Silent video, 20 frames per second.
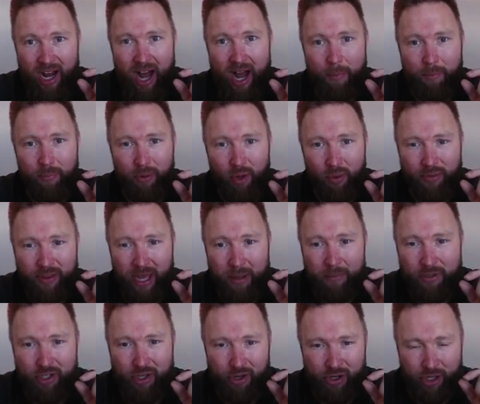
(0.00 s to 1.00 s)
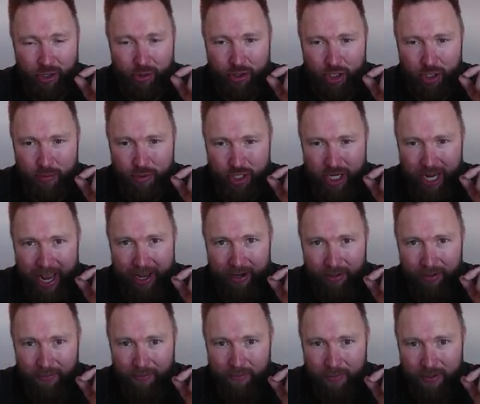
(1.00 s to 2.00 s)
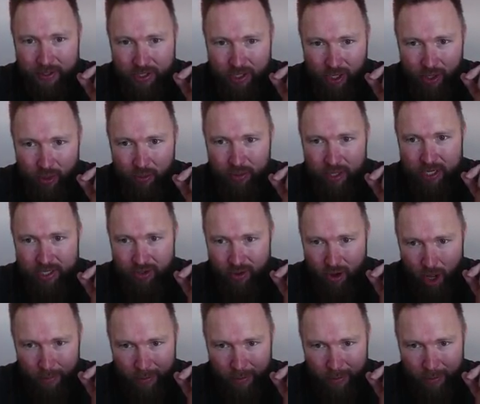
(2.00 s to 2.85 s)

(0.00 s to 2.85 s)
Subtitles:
upload them to your YouTube channel. So these are all